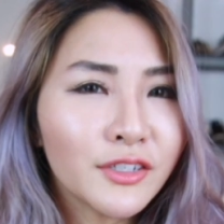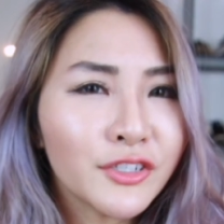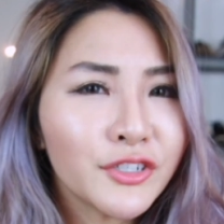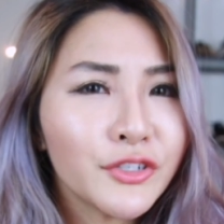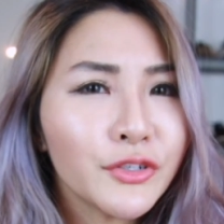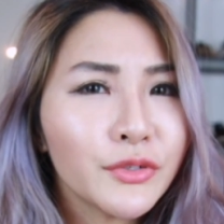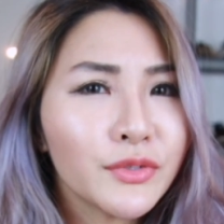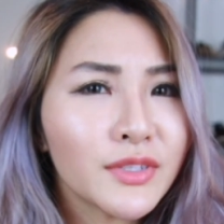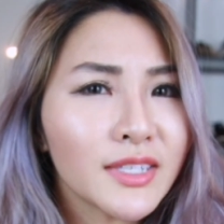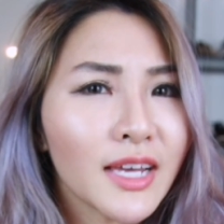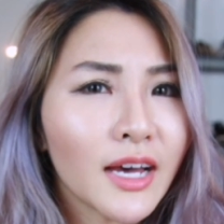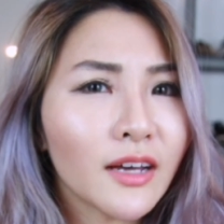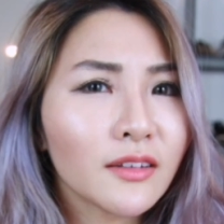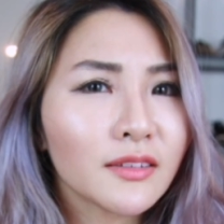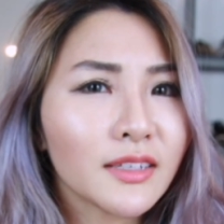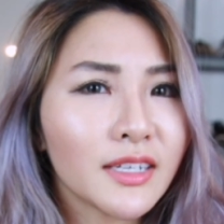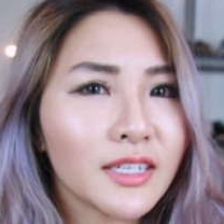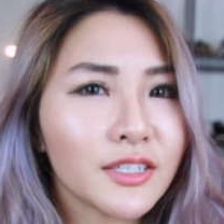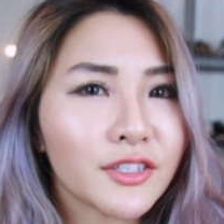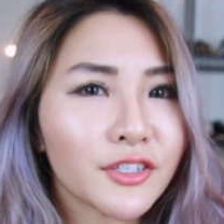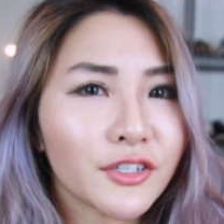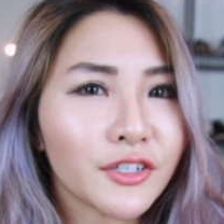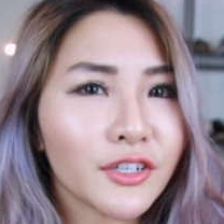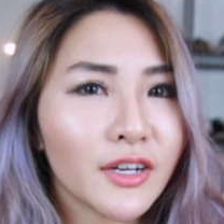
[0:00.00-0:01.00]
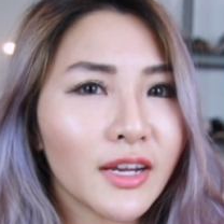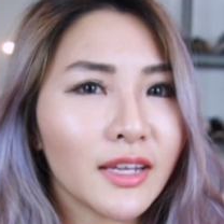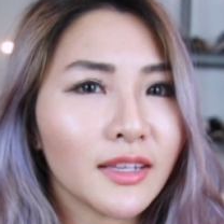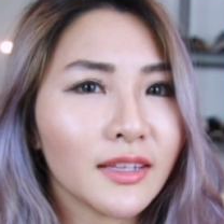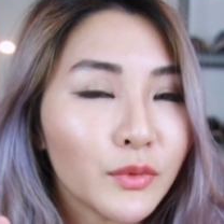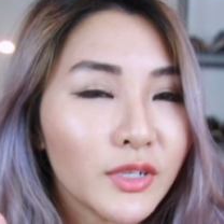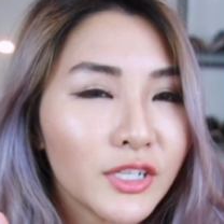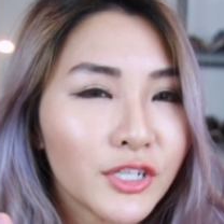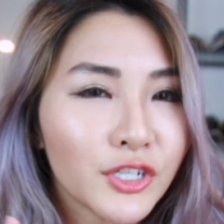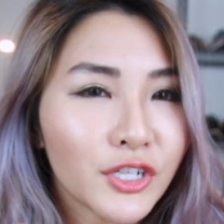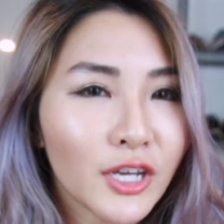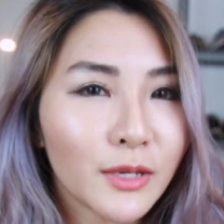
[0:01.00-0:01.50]
shoots out laser and
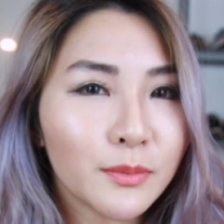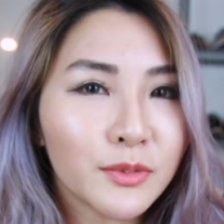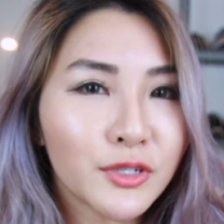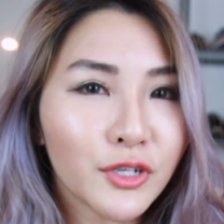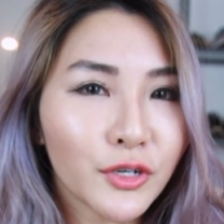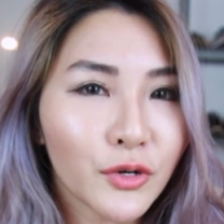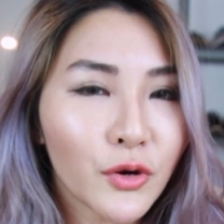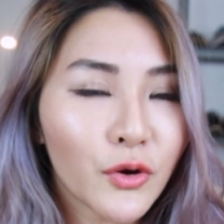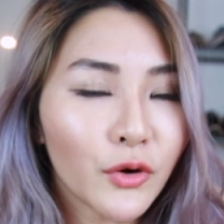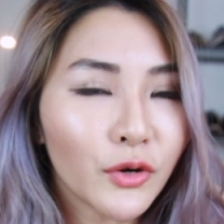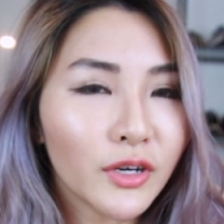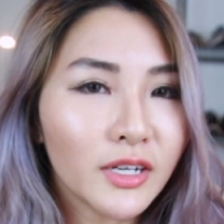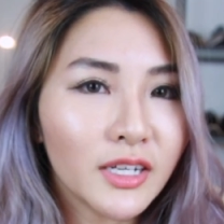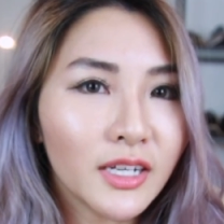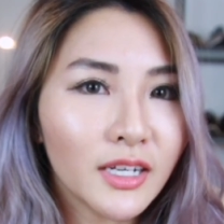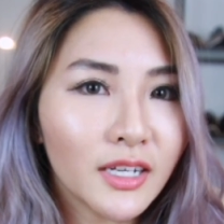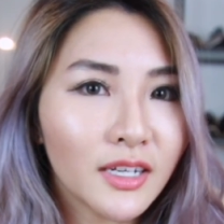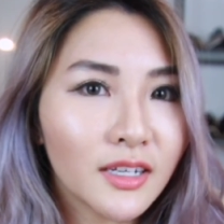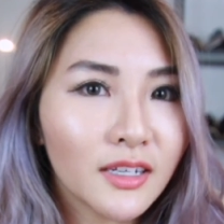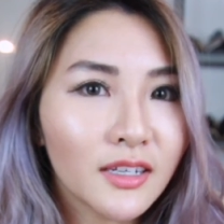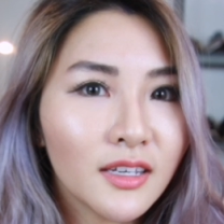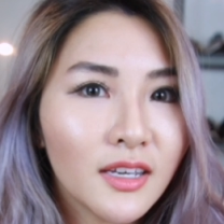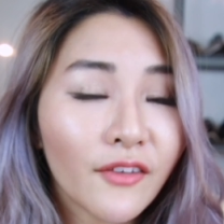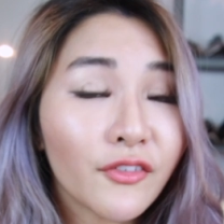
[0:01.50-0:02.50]
reshapes your cornea.